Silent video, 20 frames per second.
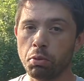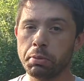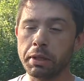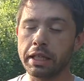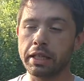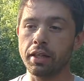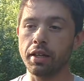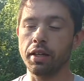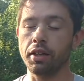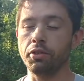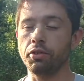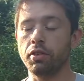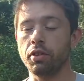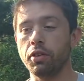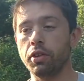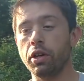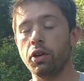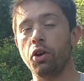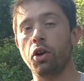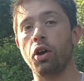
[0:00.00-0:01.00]
because
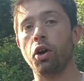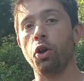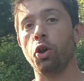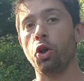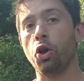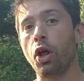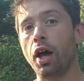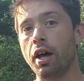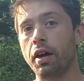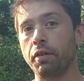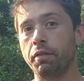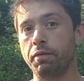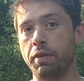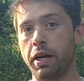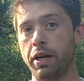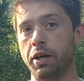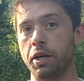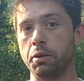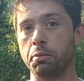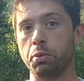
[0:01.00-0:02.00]
there are a lot of
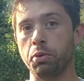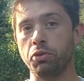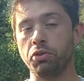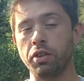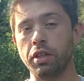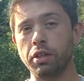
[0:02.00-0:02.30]
variables,